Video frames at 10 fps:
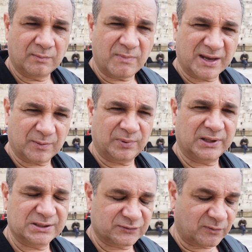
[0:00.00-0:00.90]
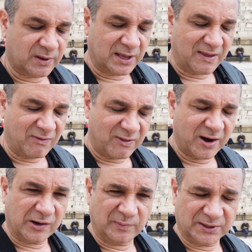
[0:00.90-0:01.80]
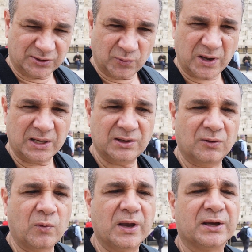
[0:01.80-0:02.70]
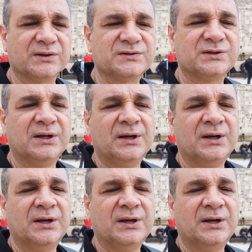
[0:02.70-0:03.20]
make a place for me, and there, between the wings